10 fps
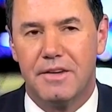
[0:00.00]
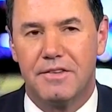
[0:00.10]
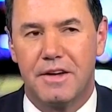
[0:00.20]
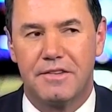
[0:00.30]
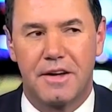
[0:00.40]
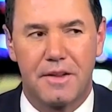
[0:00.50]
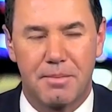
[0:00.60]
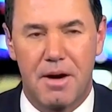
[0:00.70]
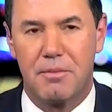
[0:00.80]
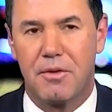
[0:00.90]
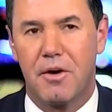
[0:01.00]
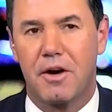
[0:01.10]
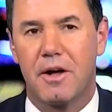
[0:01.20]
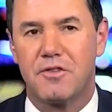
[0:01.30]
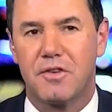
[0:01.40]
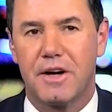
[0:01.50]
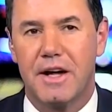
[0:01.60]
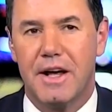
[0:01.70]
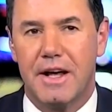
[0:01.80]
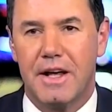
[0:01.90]
He says, the problem with our
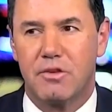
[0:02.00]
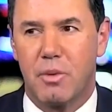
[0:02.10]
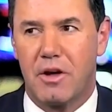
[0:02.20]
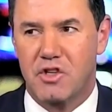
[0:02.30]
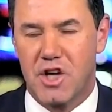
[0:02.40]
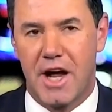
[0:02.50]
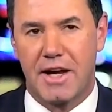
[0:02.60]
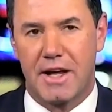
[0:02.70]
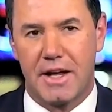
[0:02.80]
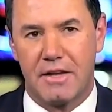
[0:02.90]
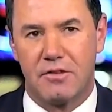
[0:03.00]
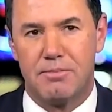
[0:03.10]
country is while China is